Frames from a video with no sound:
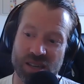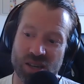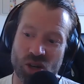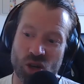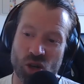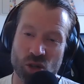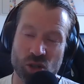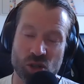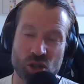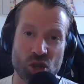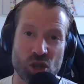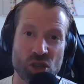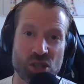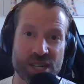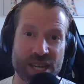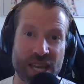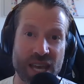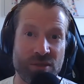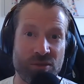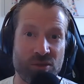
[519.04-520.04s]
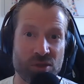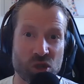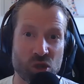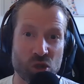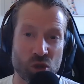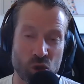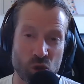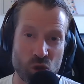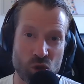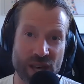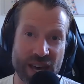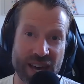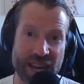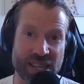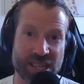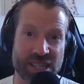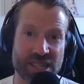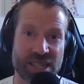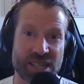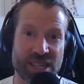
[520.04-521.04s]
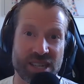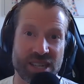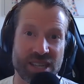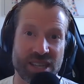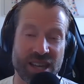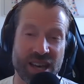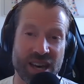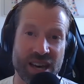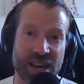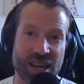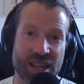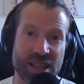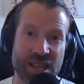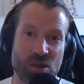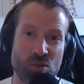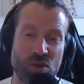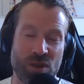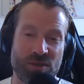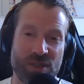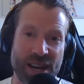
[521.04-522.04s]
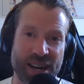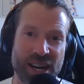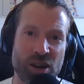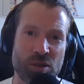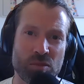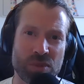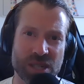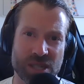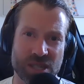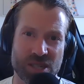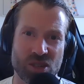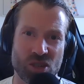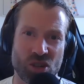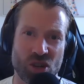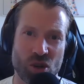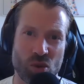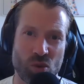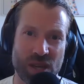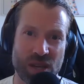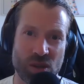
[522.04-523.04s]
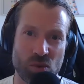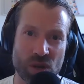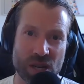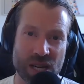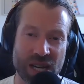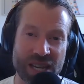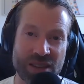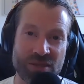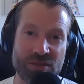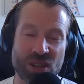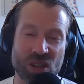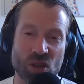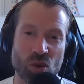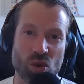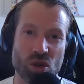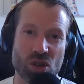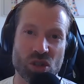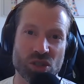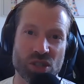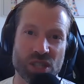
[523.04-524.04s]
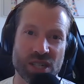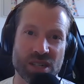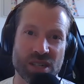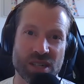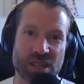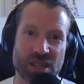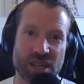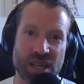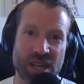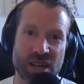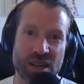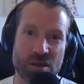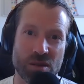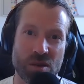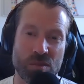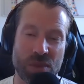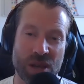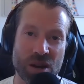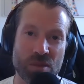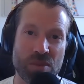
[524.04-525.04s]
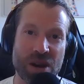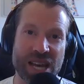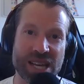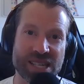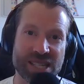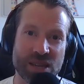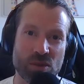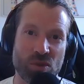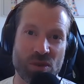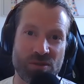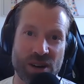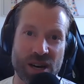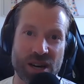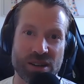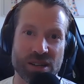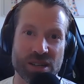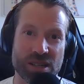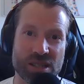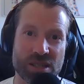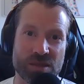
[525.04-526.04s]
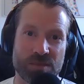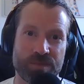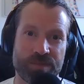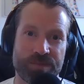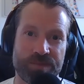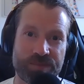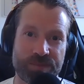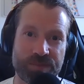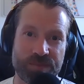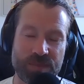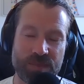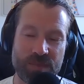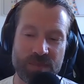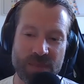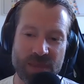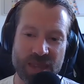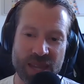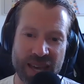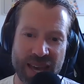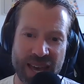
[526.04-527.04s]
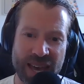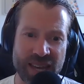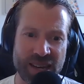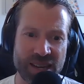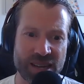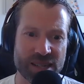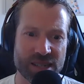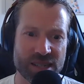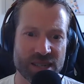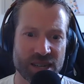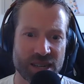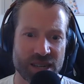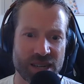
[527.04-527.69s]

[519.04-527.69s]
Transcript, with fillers: concerted effort to do that, uh, then we've done our bits. You know, we we're leaving the world in a in a better place than we found it. And